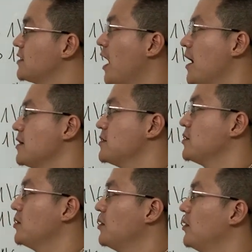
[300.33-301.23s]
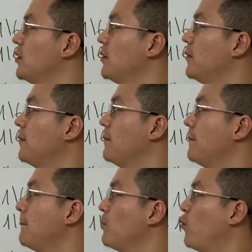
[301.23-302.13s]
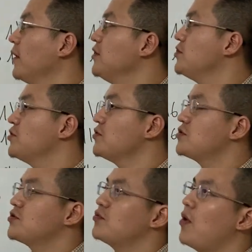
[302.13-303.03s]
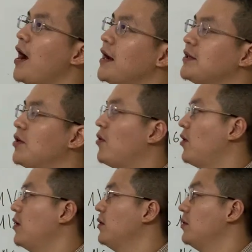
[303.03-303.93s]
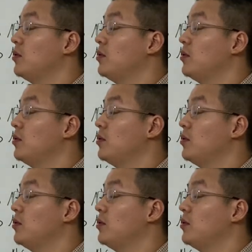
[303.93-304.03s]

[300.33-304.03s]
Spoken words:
case, When you choose the right door